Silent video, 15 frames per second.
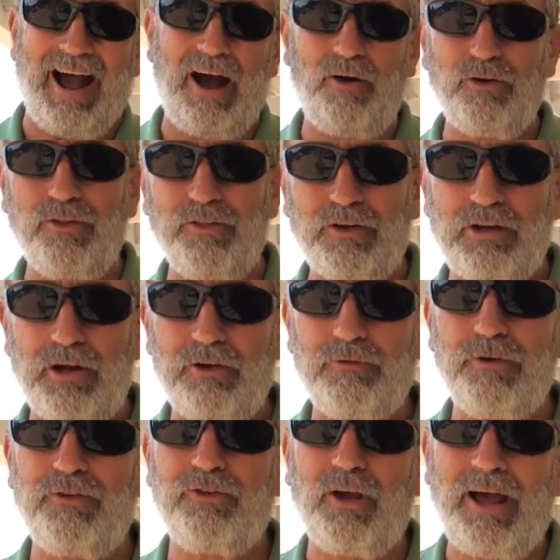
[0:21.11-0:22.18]
out in the
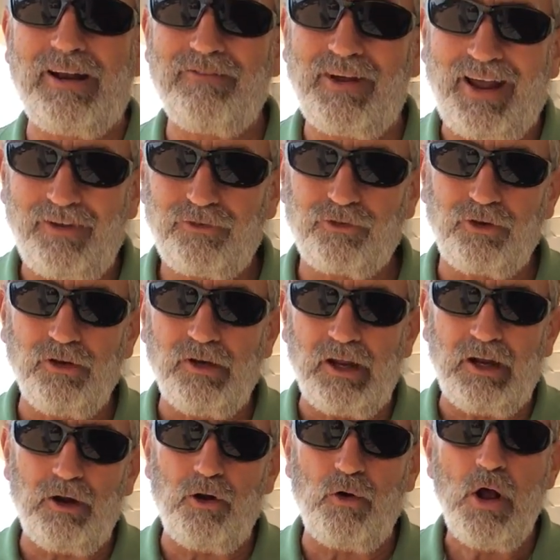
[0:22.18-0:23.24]
countryside of
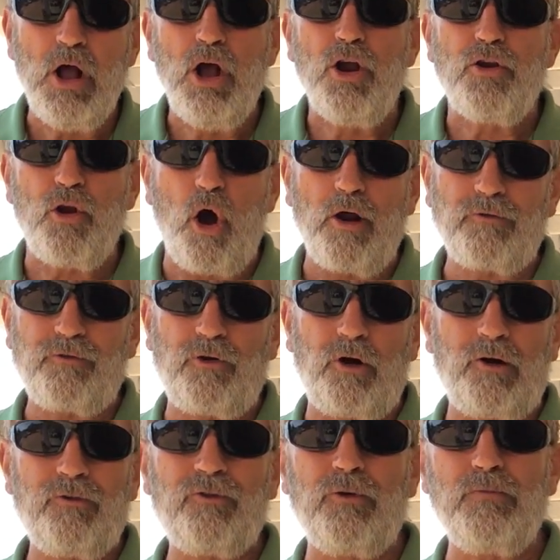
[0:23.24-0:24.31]
Escondido, not
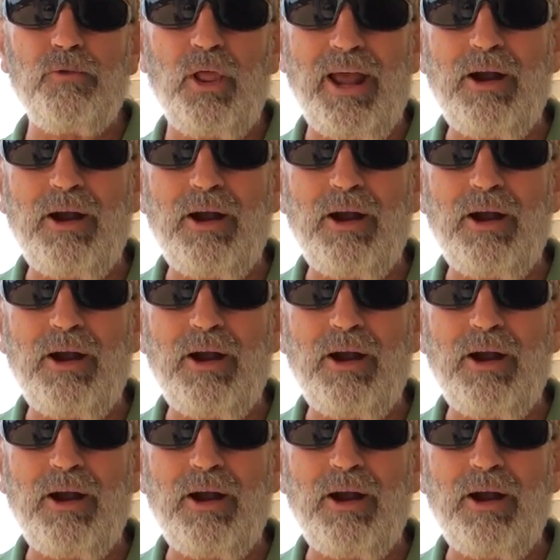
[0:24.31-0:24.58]
far from